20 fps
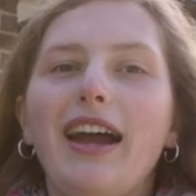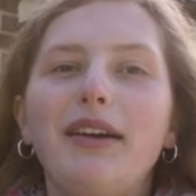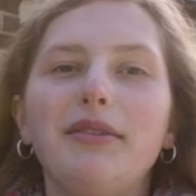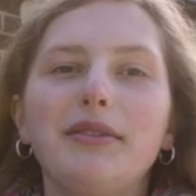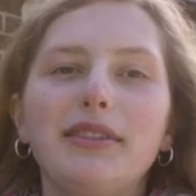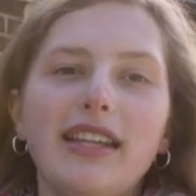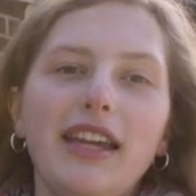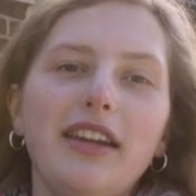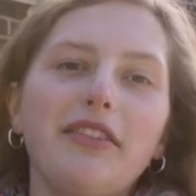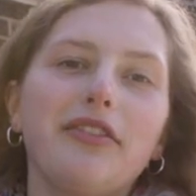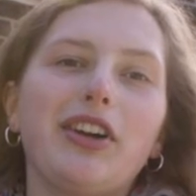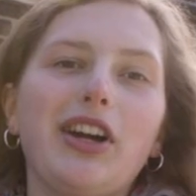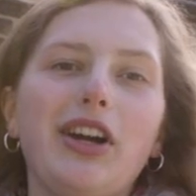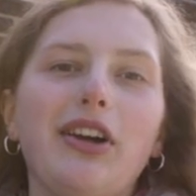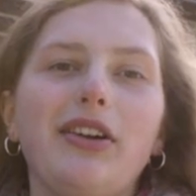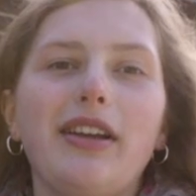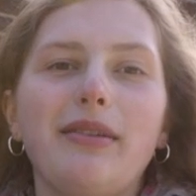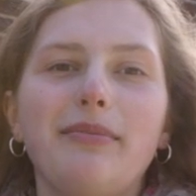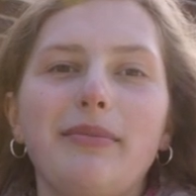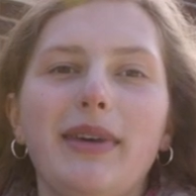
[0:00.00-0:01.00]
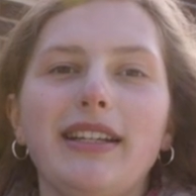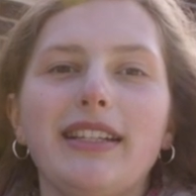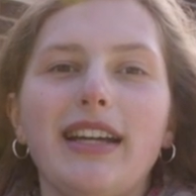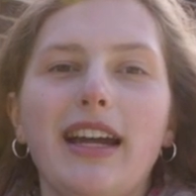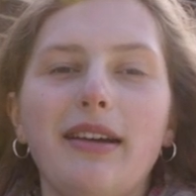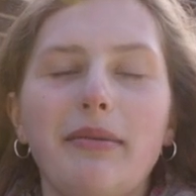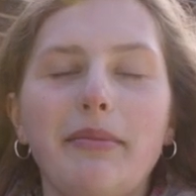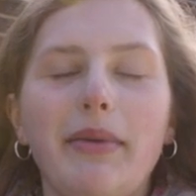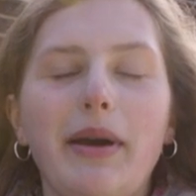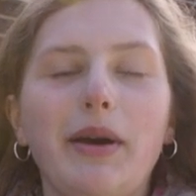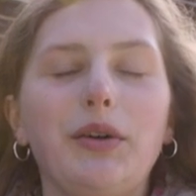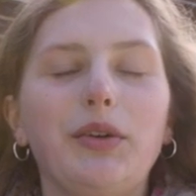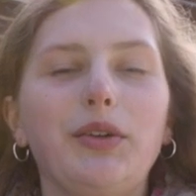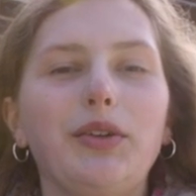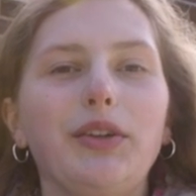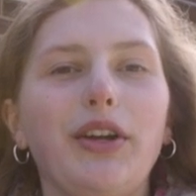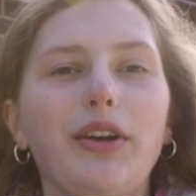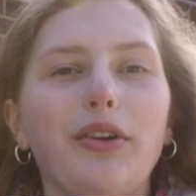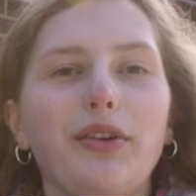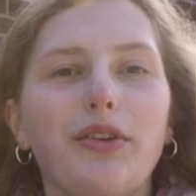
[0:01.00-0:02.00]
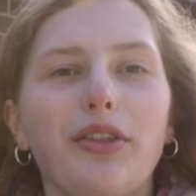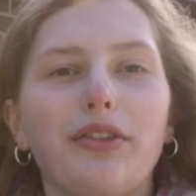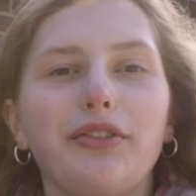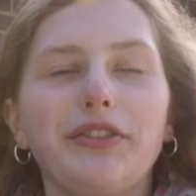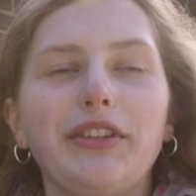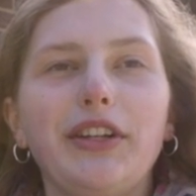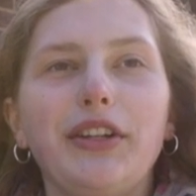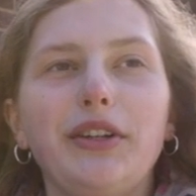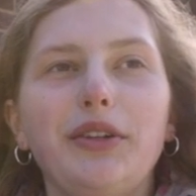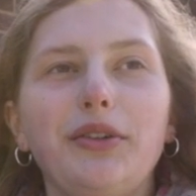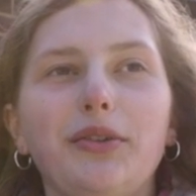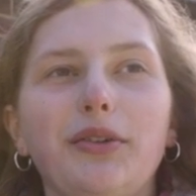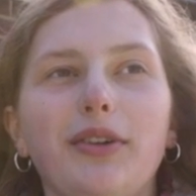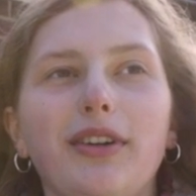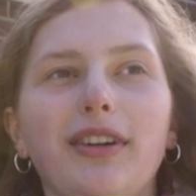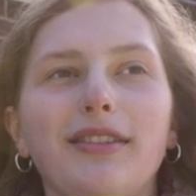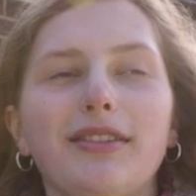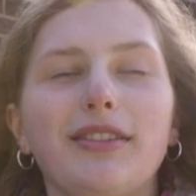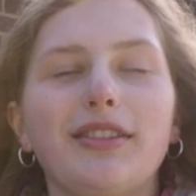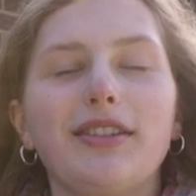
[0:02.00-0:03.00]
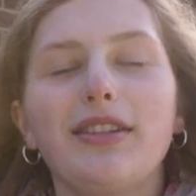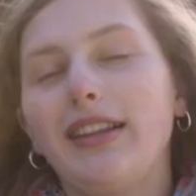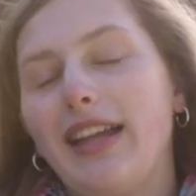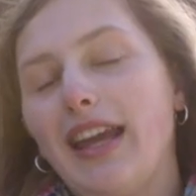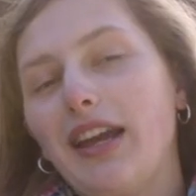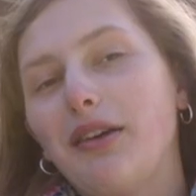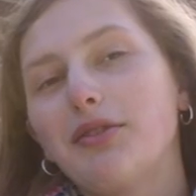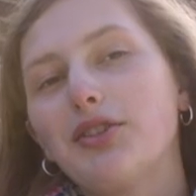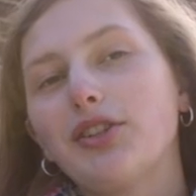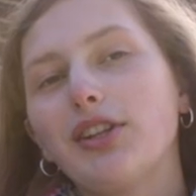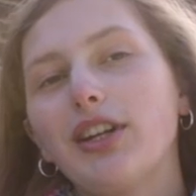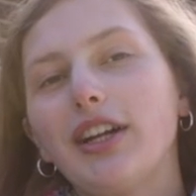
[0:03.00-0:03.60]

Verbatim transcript: I would say I've grown in my time at Mount Holyoke through language